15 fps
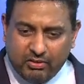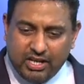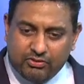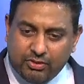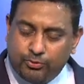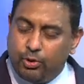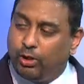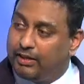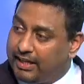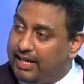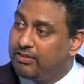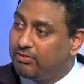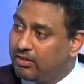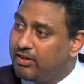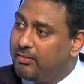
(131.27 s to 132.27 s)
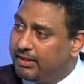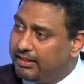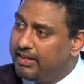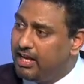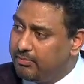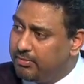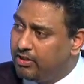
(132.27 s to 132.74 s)
the rates of colon cancer are
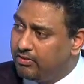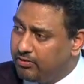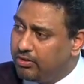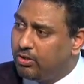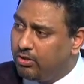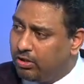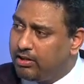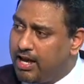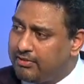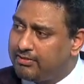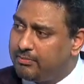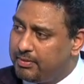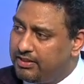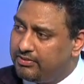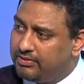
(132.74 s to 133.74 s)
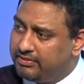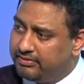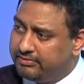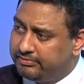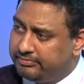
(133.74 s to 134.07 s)
coming down because of the colonoscopies.